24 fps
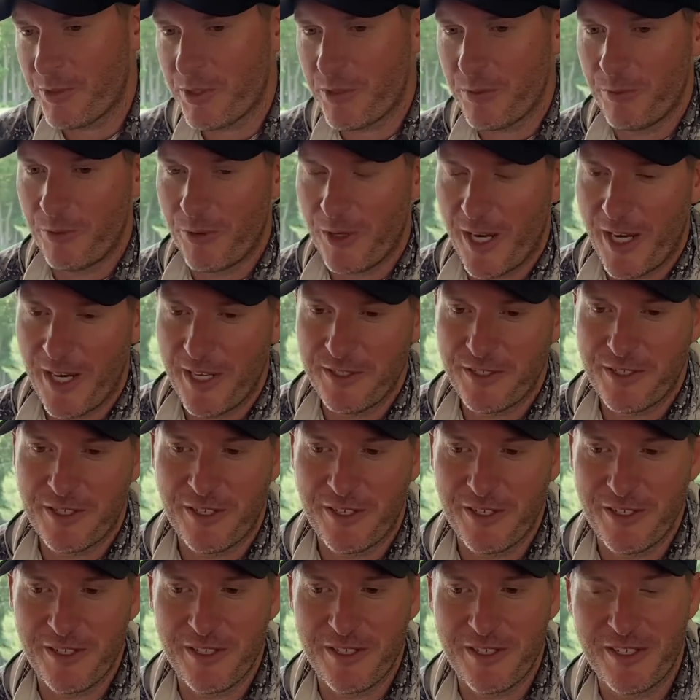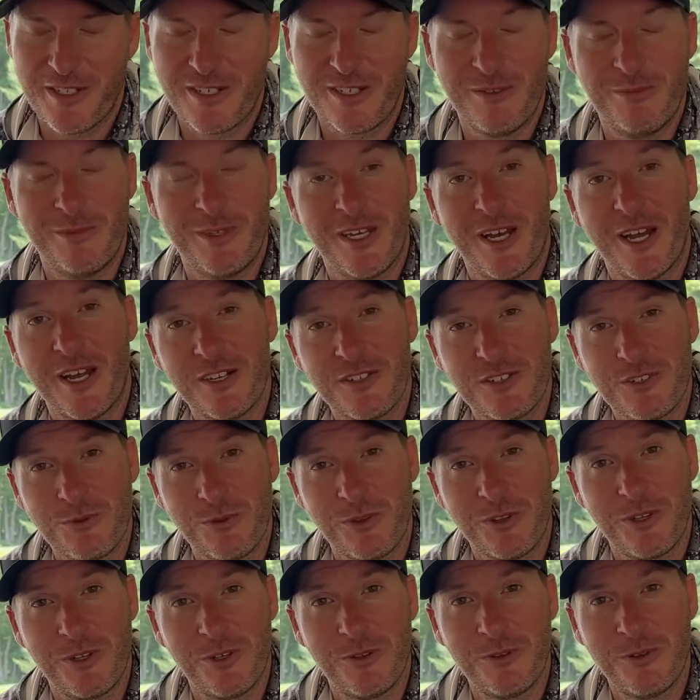some rods because, to be honest
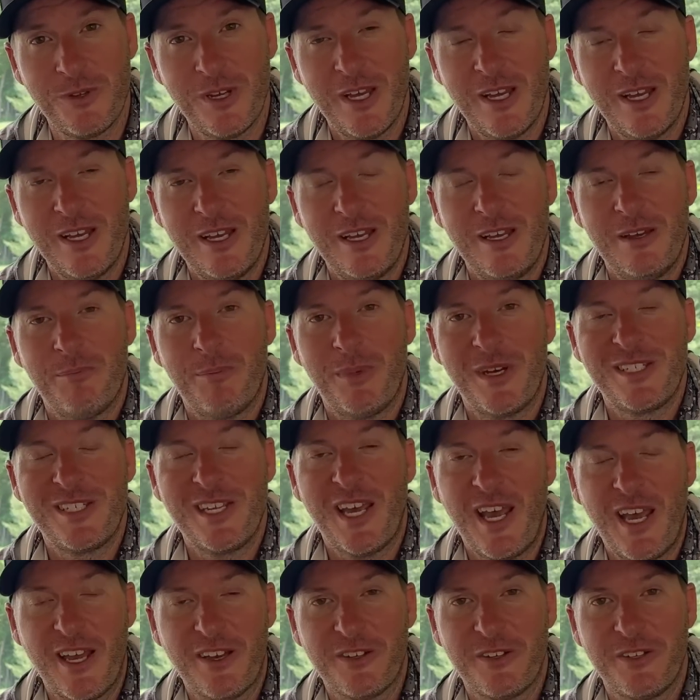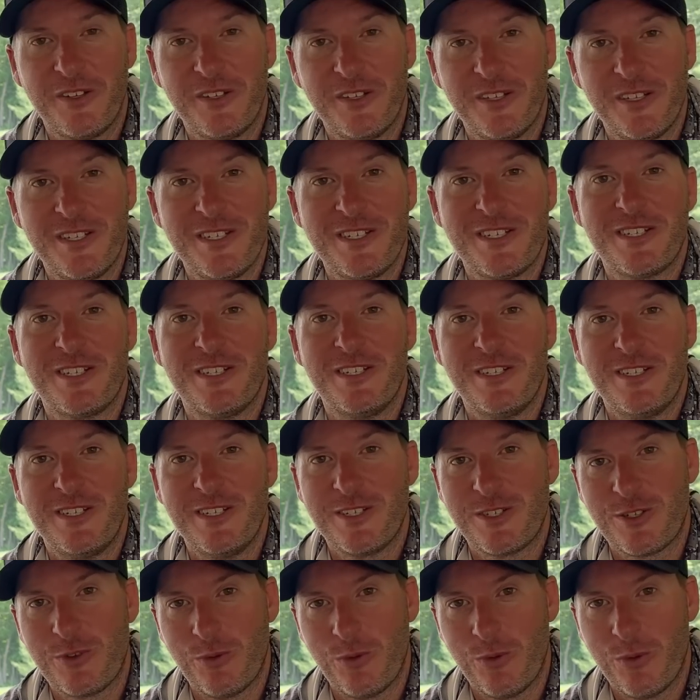with you, my tackle is in
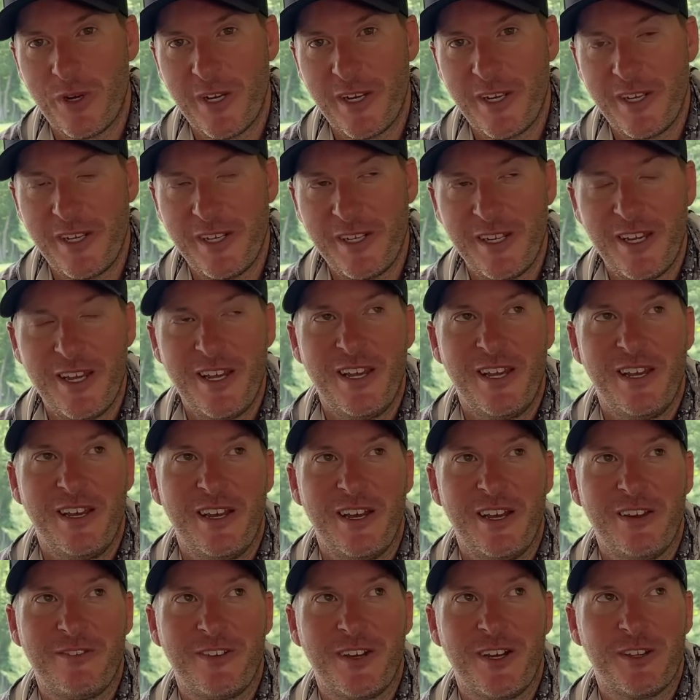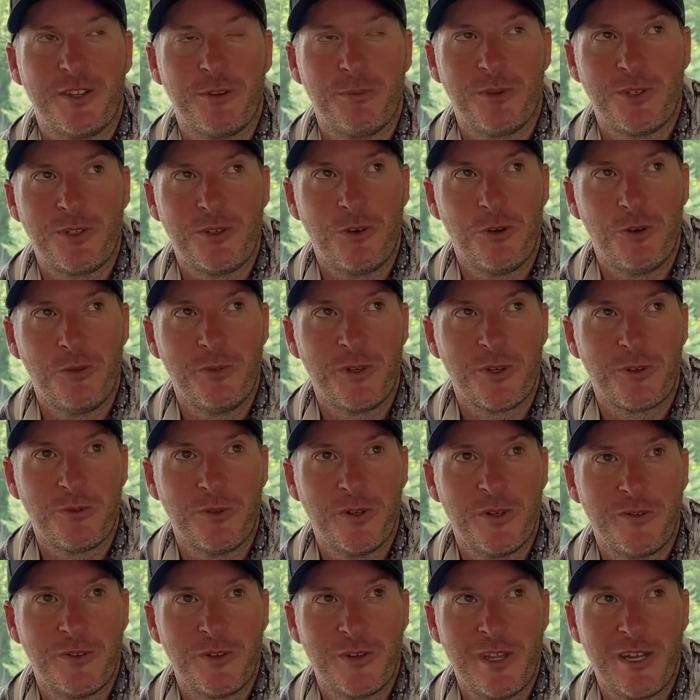disarray. I've got the Potomac
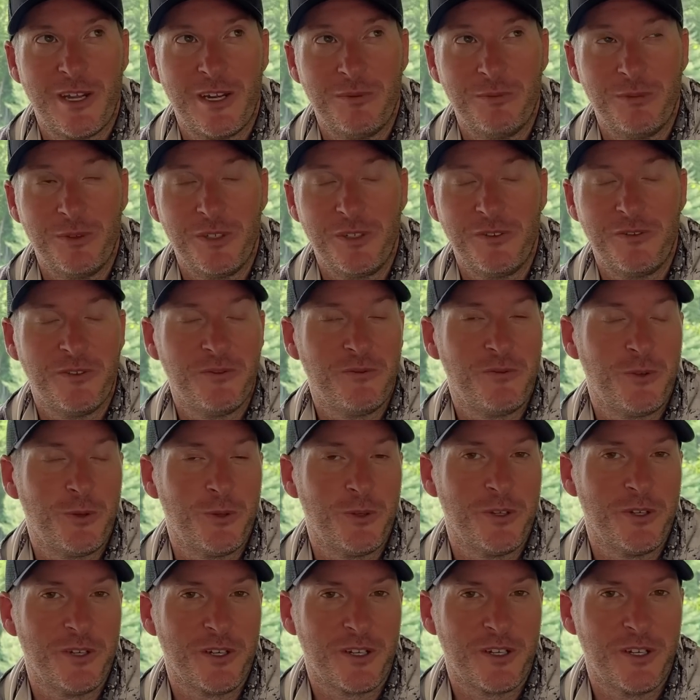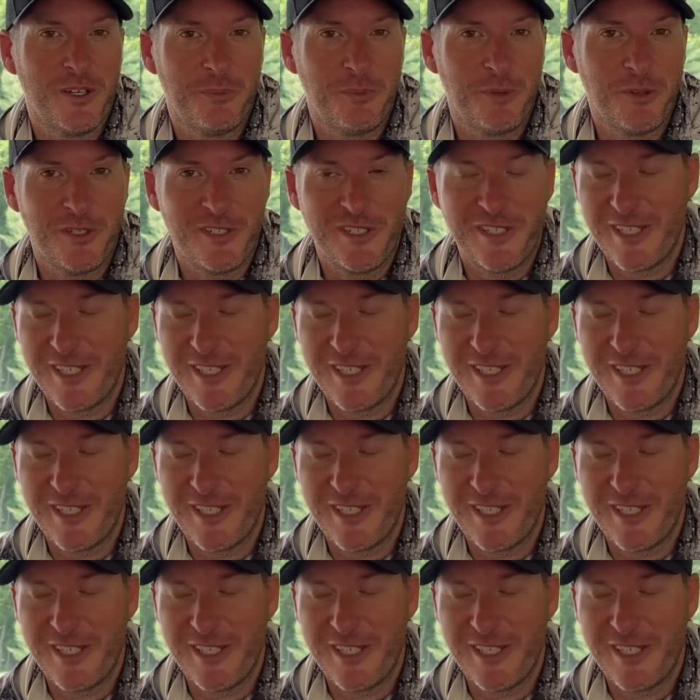River that I'm leaving for in a couple of